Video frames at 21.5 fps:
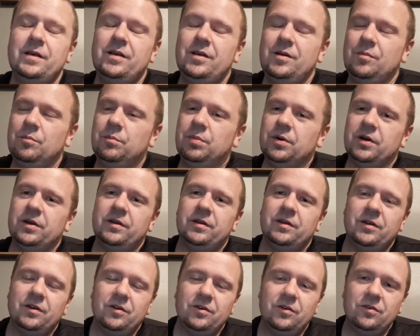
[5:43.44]
but
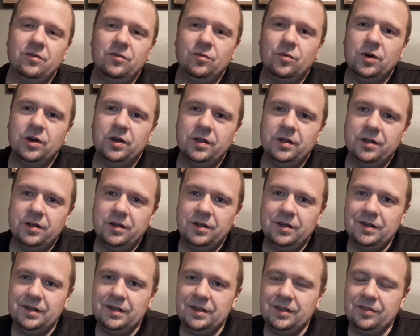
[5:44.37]
what
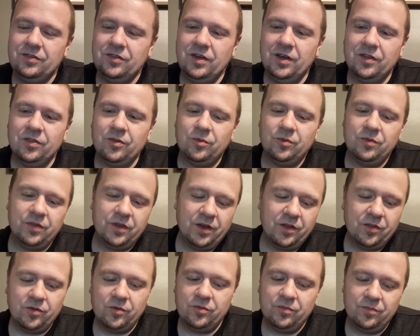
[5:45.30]
the
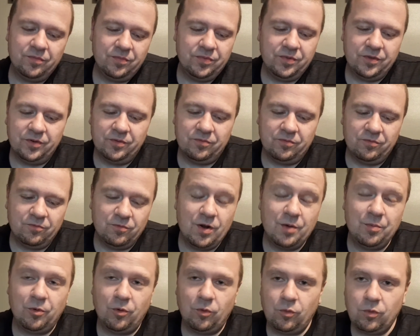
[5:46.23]

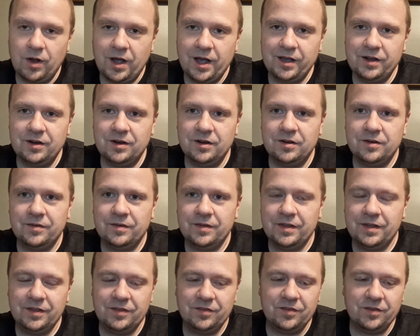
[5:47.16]
Rebel Rider
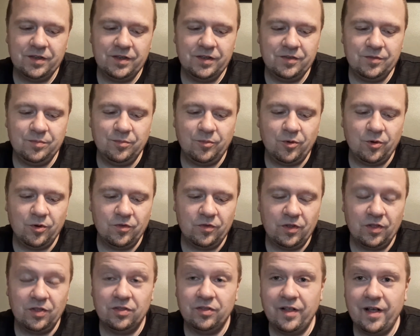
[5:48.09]
is more of a
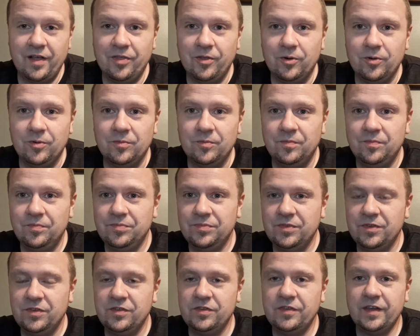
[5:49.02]
leather
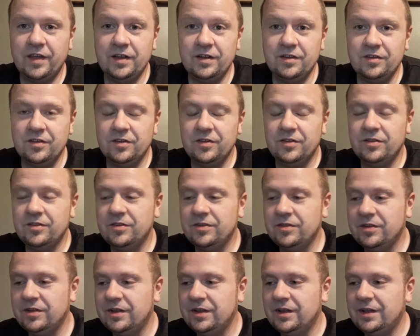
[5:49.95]
scent.
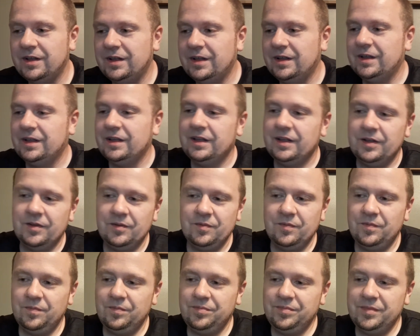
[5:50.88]

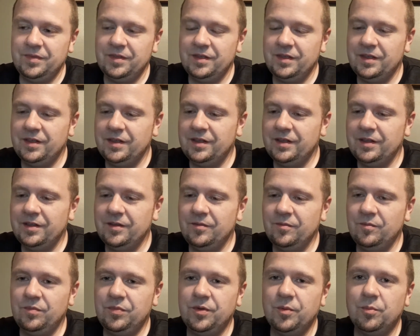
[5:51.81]

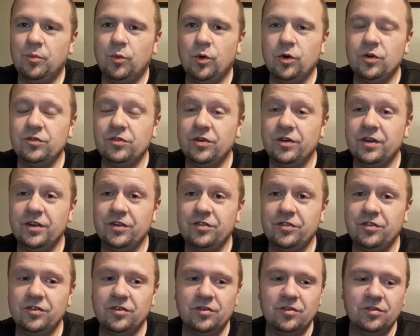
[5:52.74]
The more
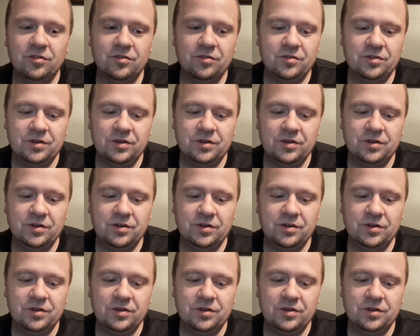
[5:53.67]
traditional